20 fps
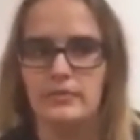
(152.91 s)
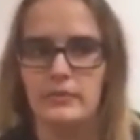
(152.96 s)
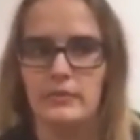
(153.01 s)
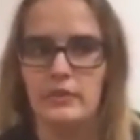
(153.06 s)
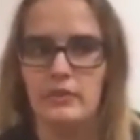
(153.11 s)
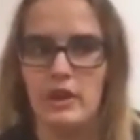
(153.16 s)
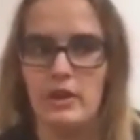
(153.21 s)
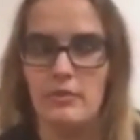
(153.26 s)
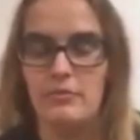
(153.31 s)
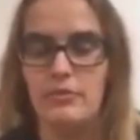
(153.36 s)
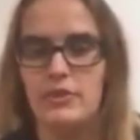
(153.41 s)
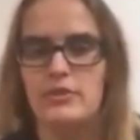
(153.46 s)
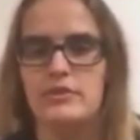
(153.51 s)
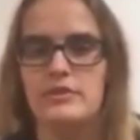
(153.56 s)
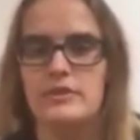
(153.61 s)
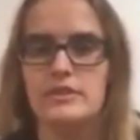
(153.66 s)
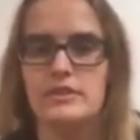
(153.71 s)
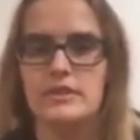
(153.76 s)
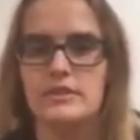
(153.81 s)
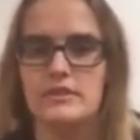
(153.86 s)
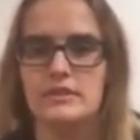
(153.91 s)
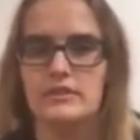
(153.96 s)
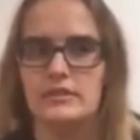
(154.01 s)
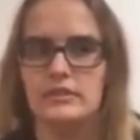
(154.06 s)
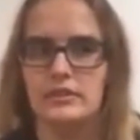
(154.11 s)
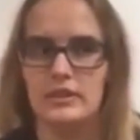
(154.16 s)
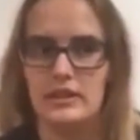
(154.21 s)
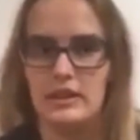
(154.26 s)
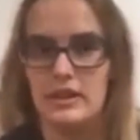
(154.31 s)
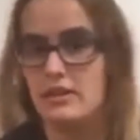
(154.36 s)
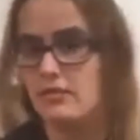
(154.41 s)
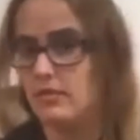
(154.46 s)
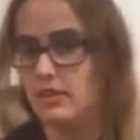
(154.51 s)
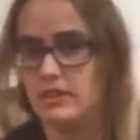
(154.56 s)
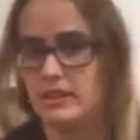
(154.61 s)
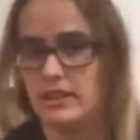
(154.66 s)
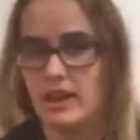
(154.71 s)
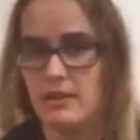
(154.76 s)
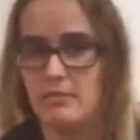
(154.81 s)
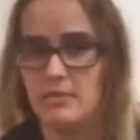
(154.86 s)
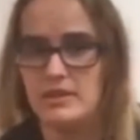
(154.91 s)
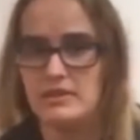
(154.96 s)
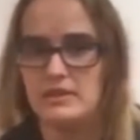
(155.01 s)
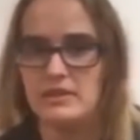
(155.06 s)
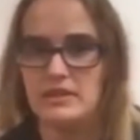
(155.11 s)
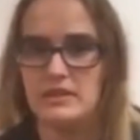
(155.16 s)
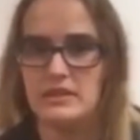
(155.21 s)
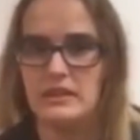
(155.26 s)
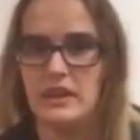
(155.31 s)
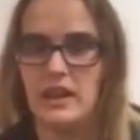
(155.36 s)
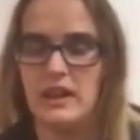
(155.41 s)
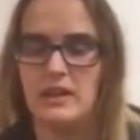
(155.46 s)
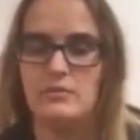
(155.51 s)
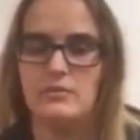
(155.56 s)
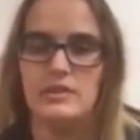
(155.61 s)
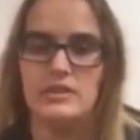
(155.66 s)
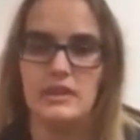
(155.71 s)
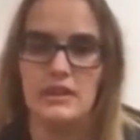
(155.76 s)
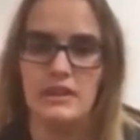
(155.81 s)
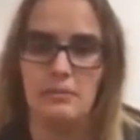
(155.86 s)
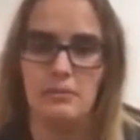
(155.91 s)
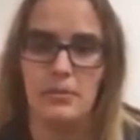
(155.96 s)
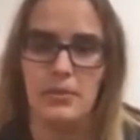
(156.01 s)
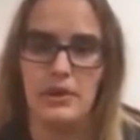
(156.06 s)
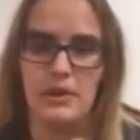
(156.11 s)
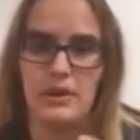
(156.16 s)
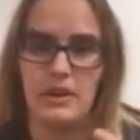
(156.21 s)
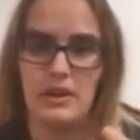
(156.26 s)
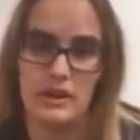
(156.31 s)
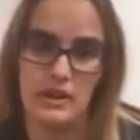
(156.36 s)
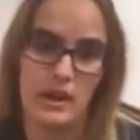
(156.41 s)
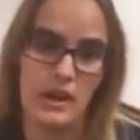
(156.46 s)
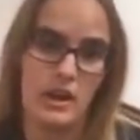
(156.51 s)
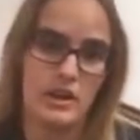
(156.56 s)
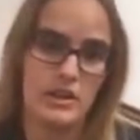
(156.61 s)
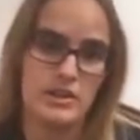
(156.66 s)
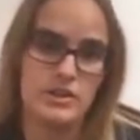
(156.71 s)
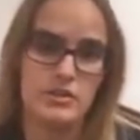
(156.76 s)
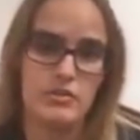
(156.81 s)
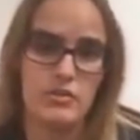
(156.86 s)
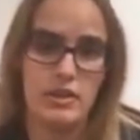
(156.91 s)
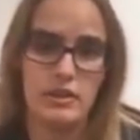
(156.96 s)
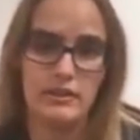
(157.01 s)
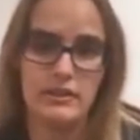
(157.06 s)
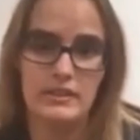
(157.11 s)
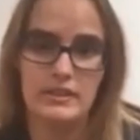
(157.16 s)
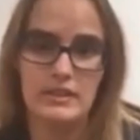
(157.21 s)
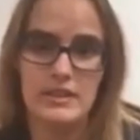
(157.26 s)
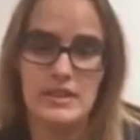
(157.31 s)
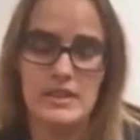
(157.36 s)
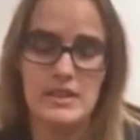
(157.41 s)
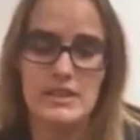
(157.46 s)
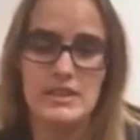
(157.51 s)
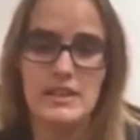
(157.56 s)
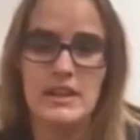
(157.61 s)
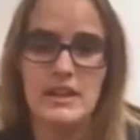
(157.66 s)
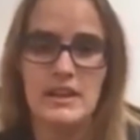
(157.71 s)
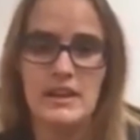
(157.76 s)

grapefruits or even lemons and limes, but in large quantities,